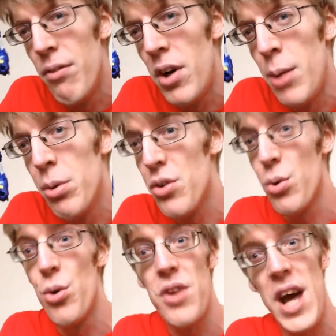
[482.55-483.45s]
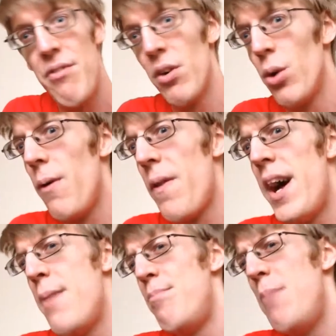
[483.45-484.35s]
vibe, because of course they haven't got
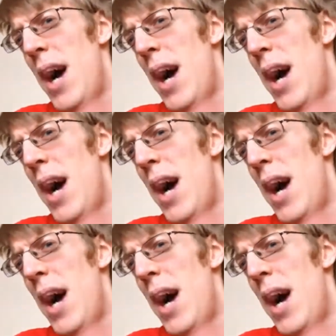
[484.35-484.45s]
their